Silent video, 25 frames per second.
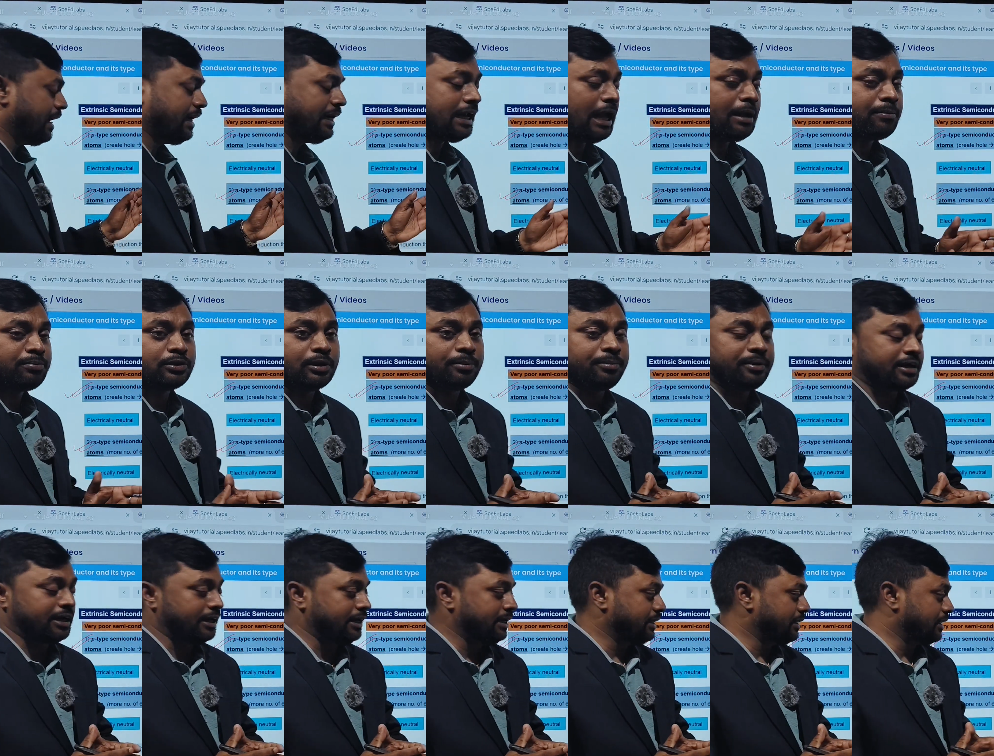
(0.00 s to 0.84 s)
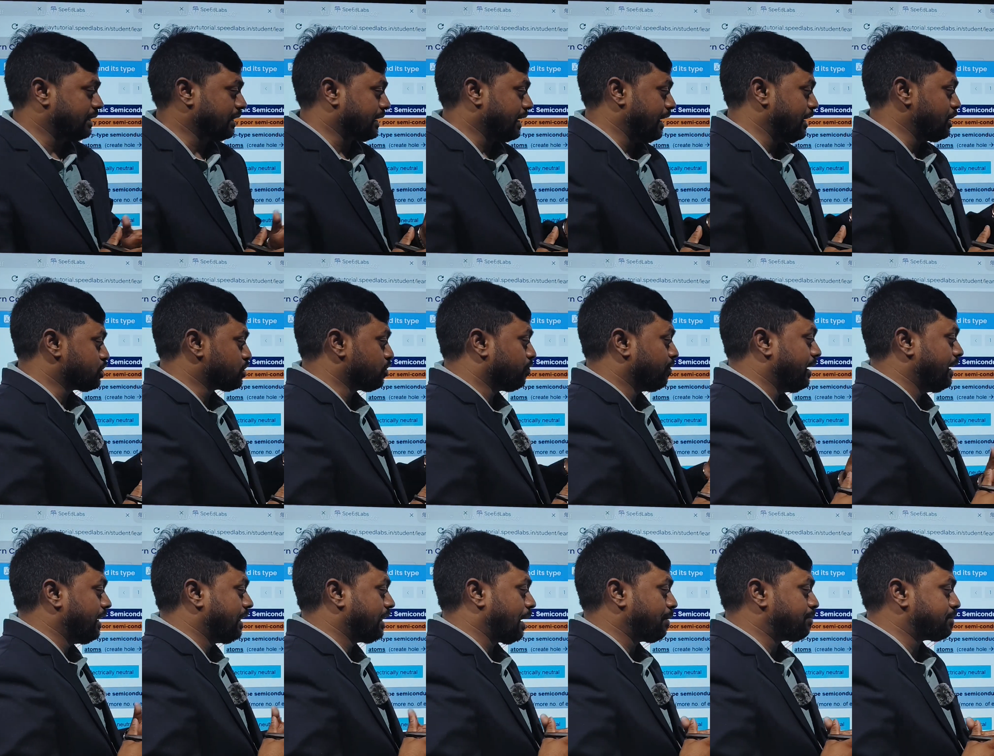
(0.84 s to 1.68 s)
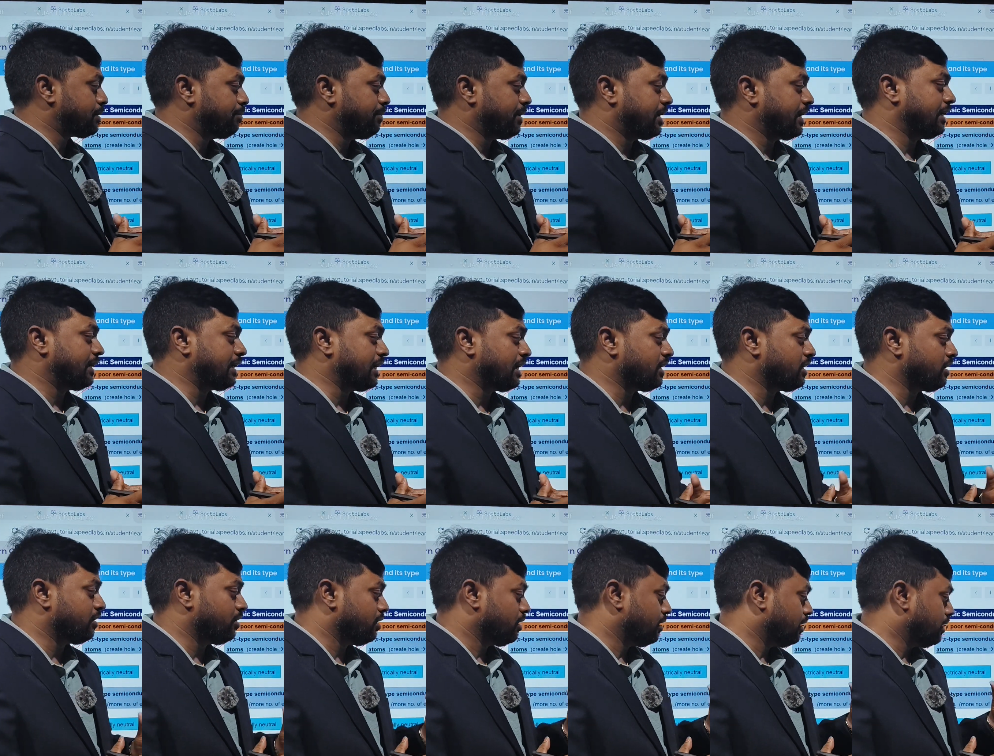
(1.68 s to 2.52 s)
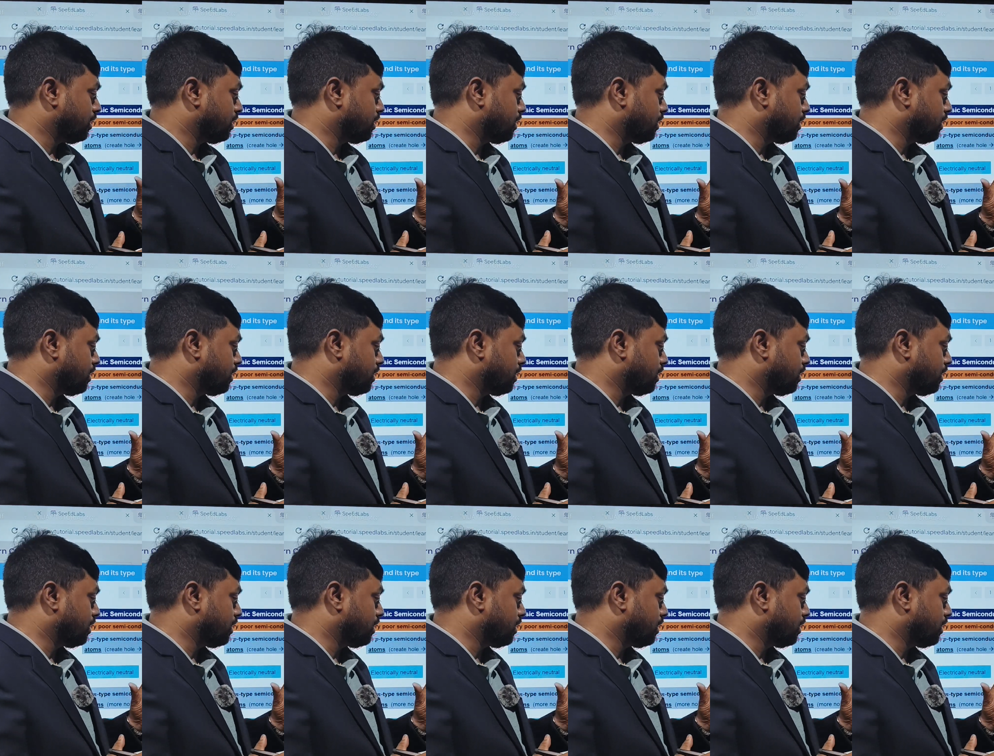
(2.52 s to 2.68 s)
N type in the case of N type semiconductor,